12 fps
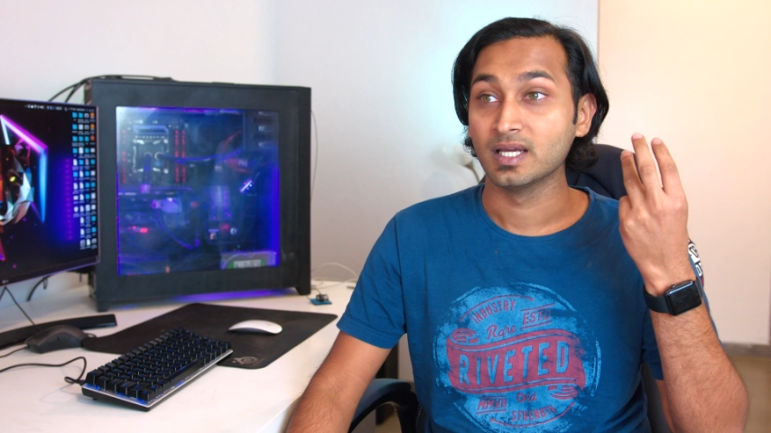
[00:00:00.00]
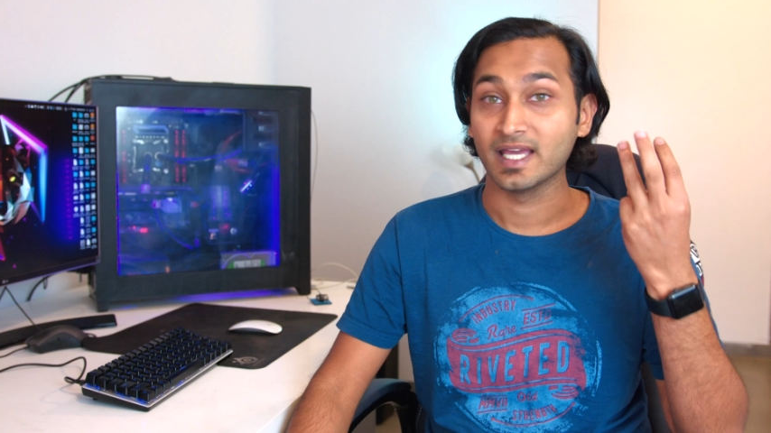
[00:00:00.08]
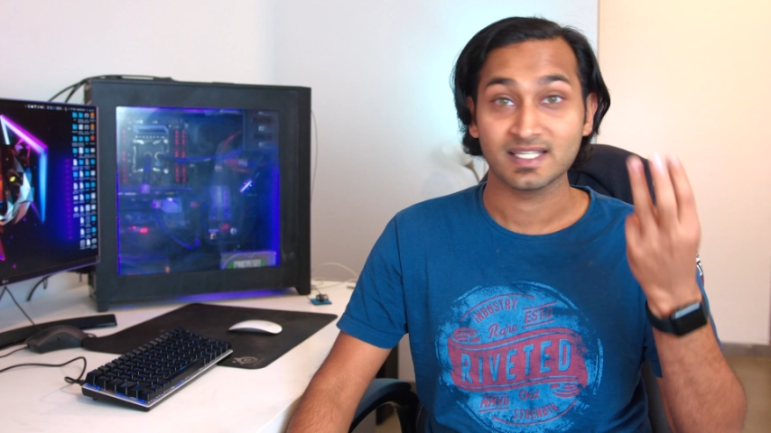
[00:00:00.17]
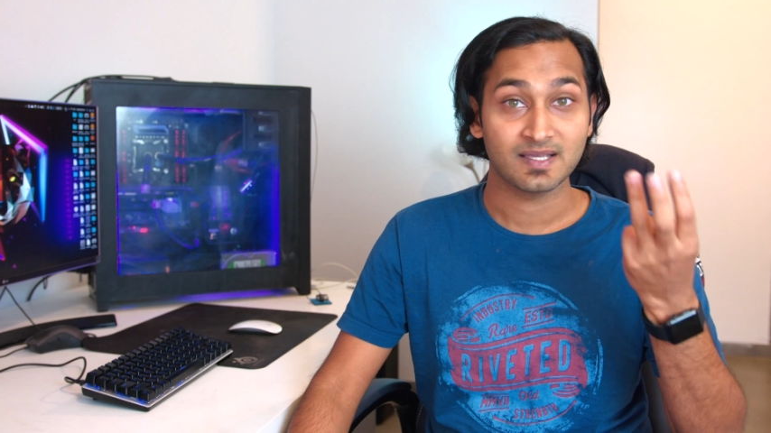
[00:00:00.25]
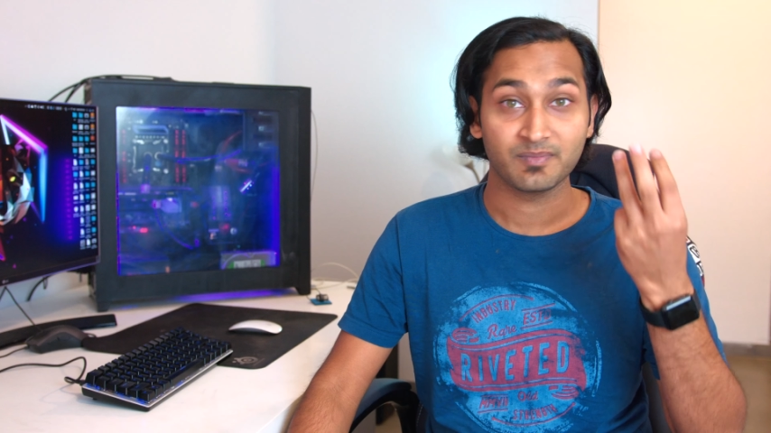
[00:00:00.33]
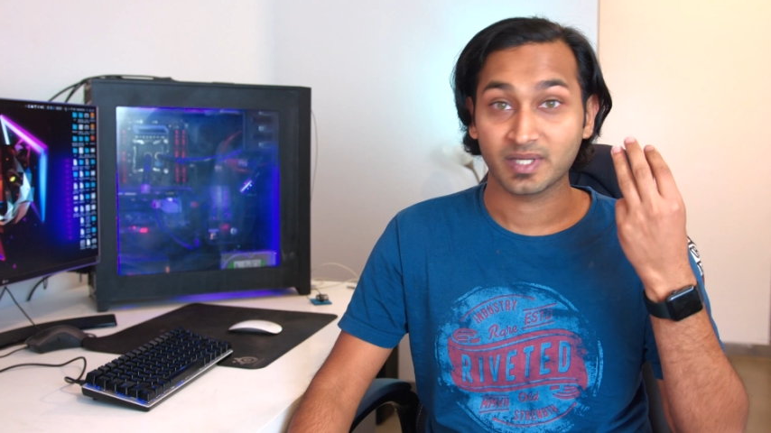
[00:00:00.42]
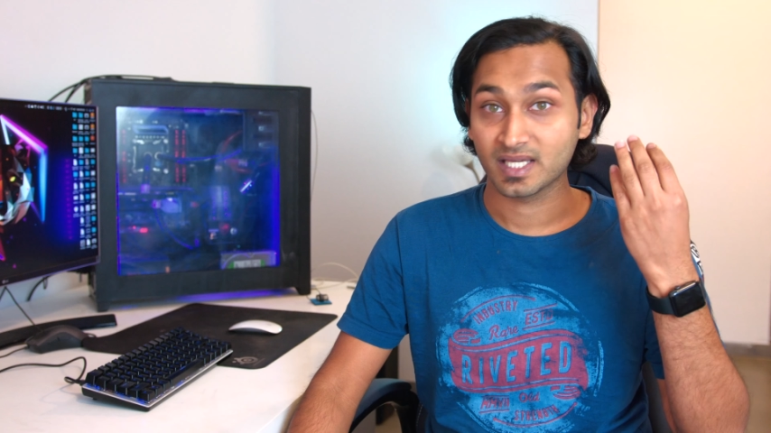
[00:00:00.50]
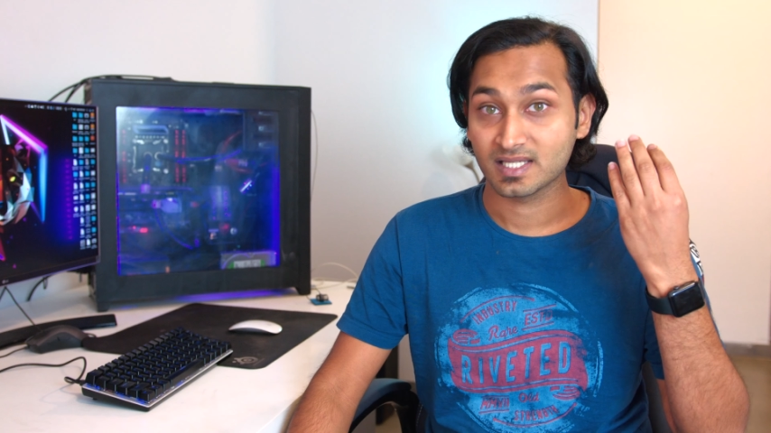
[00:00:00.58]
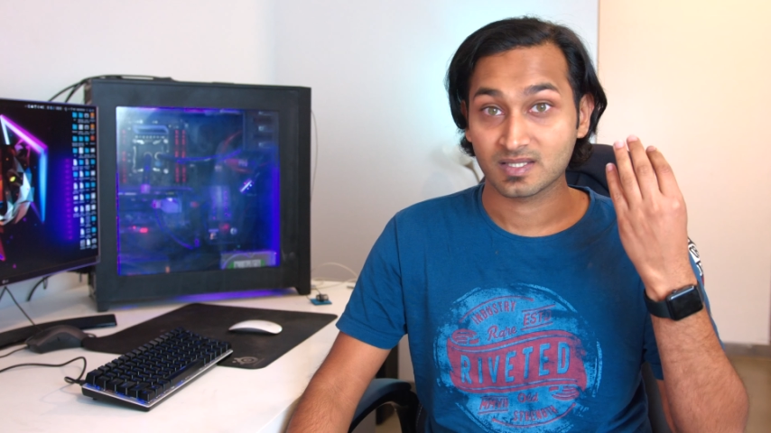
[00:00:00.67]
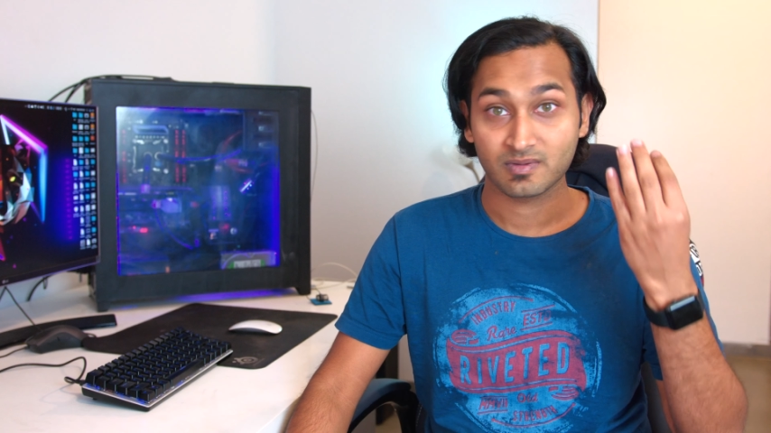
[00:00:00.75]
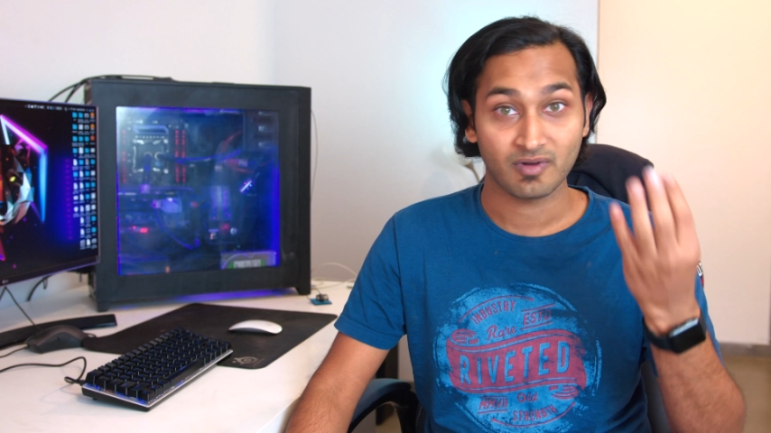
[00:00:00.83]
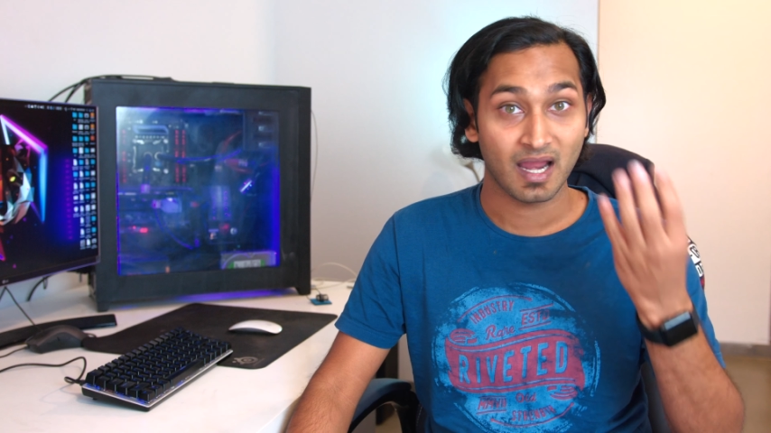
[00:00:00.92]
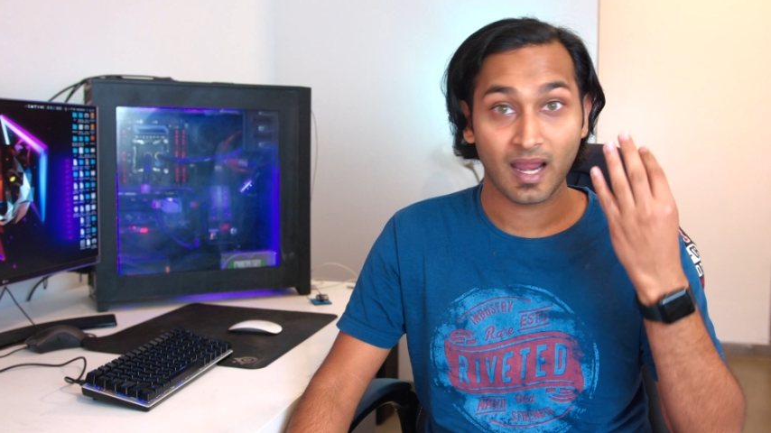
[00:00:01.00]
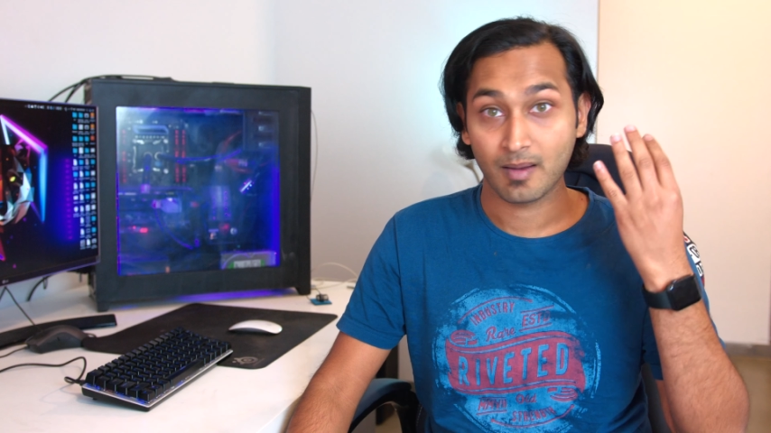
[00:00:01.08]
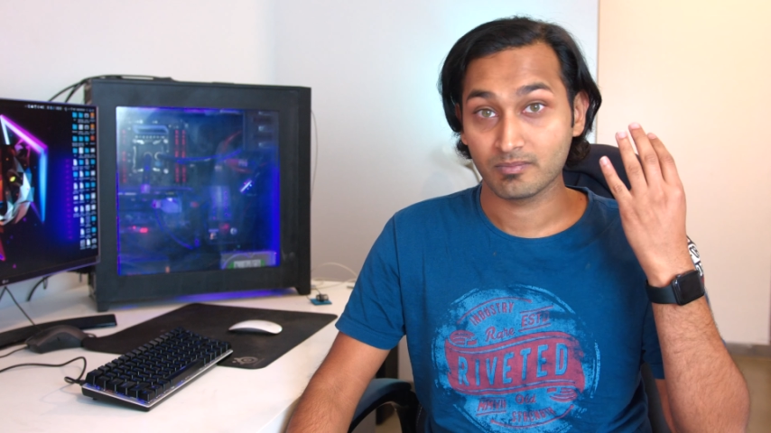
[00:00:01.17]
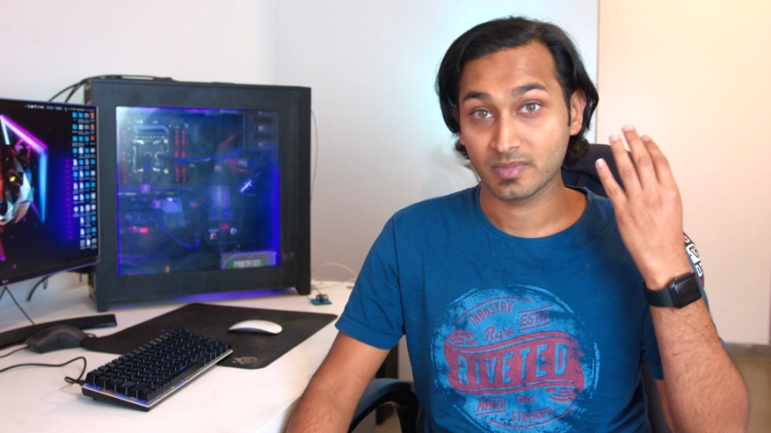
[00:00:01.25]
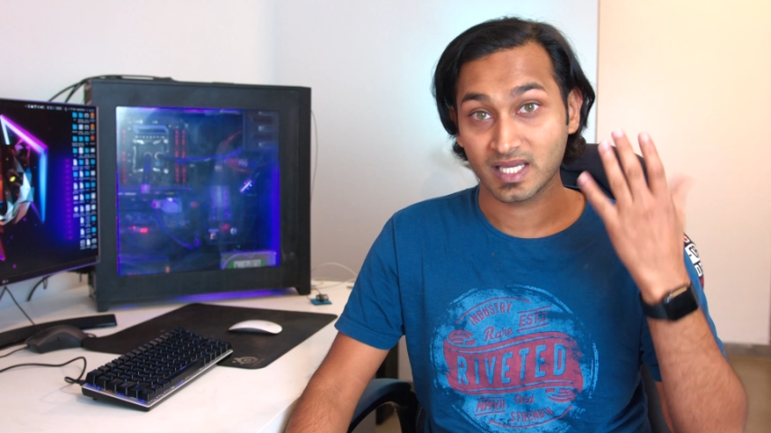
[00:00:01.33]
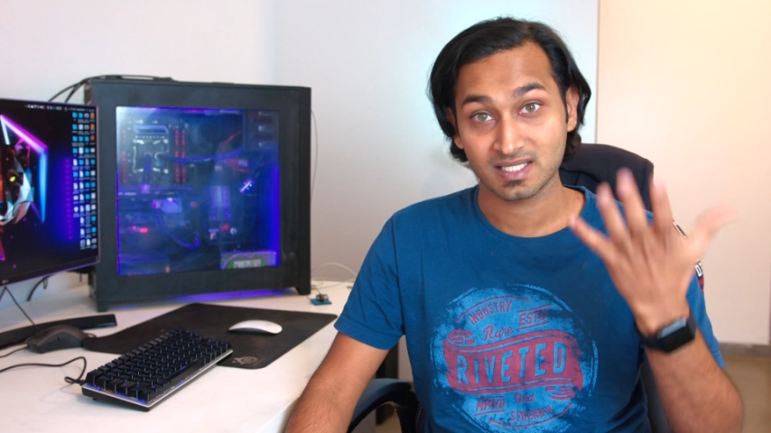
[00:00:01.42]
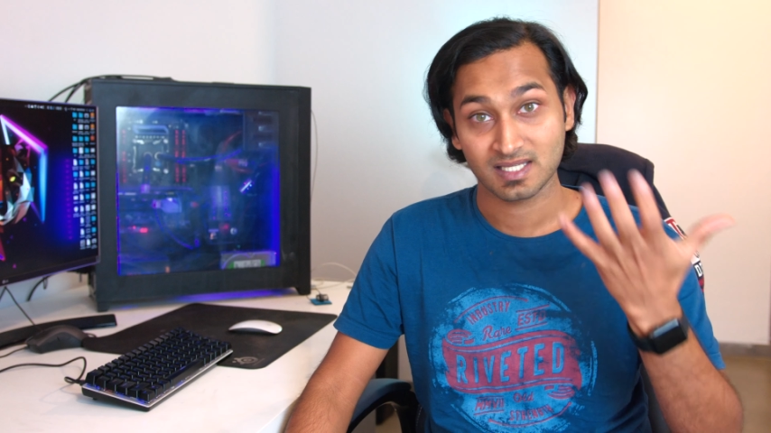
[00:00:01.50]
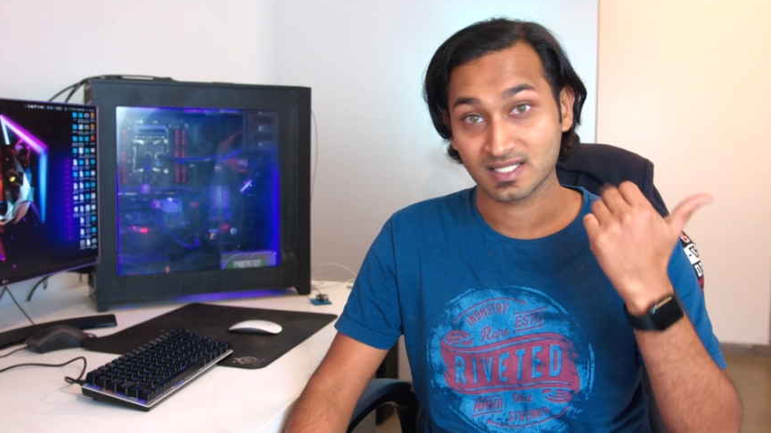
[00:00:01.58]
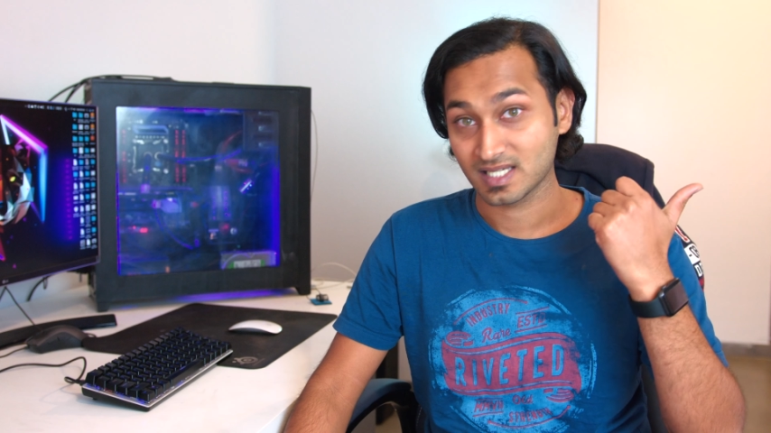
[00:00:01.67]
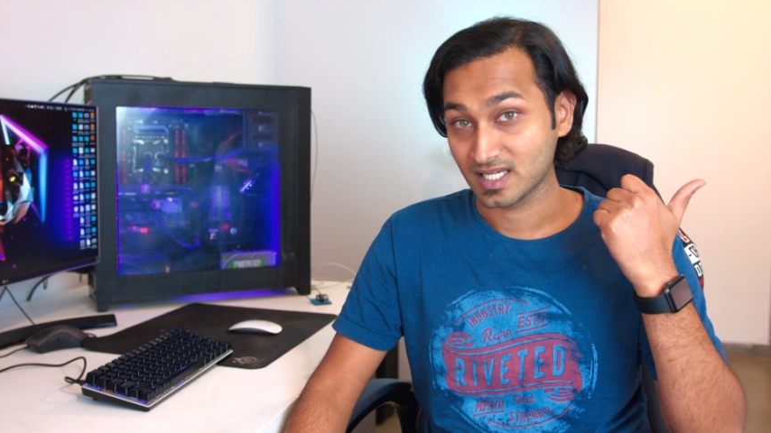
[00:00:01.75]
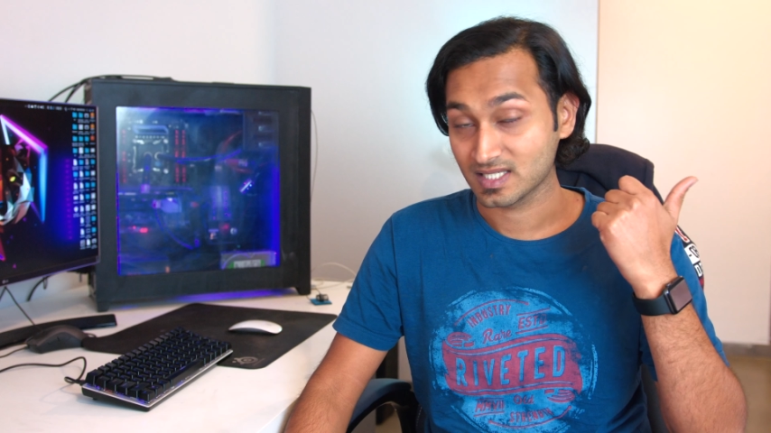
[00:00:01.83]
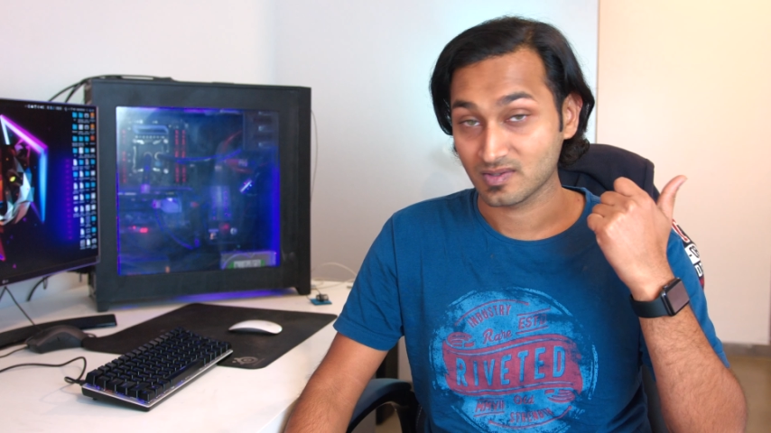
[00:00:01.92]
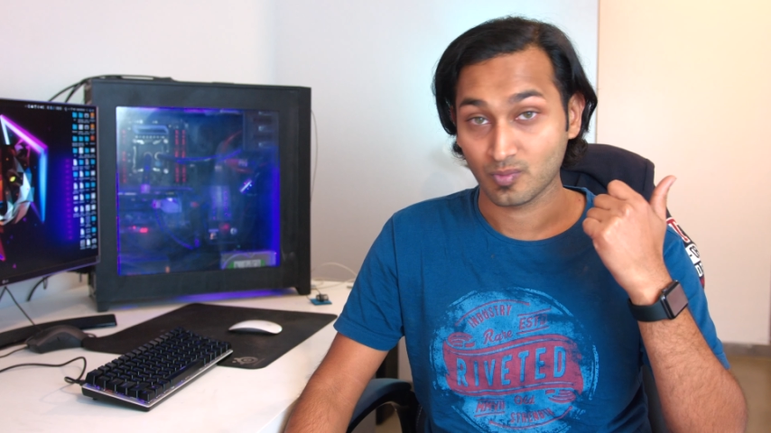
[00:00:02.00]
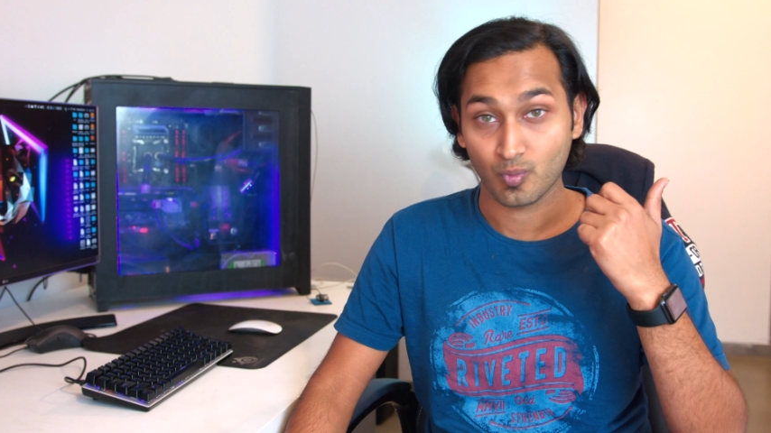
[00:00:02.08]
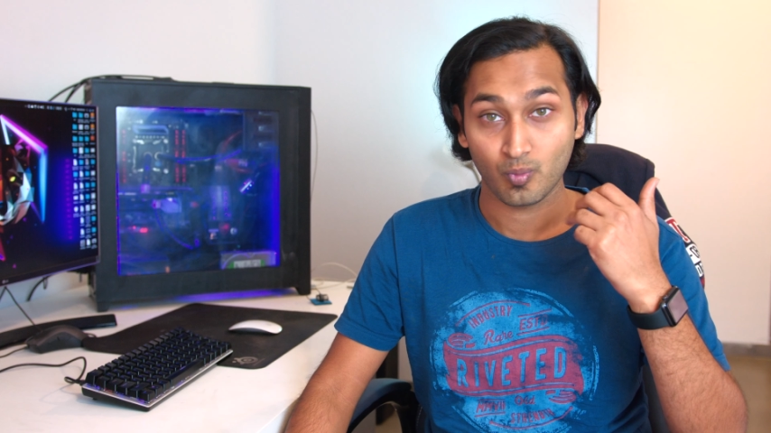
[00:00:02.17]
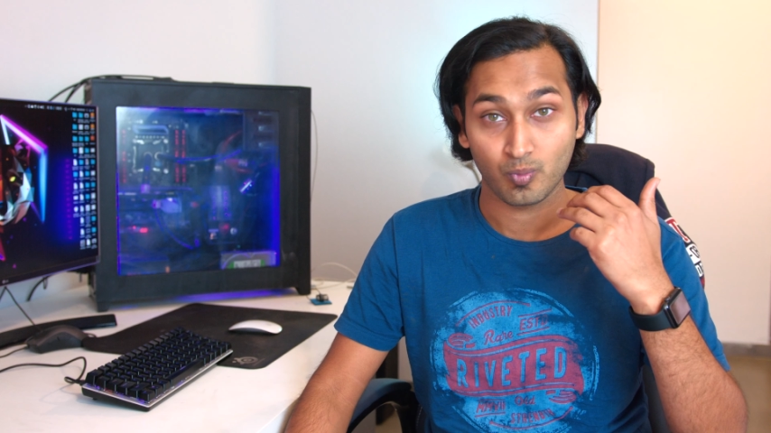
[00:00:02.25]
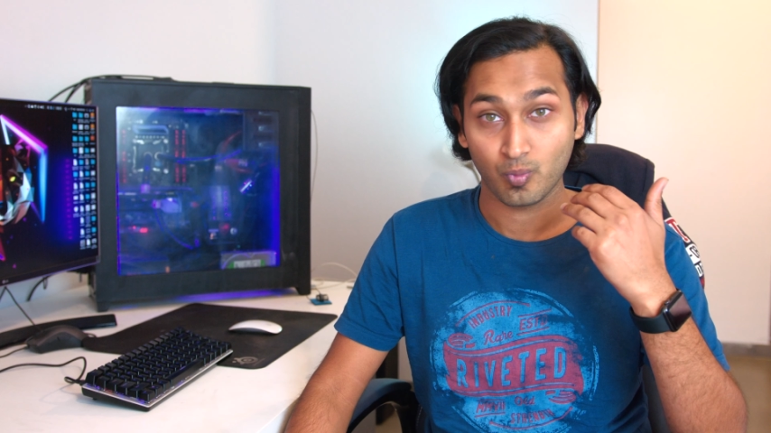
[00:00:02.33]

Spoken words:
SMPS, RAM, SSDs, and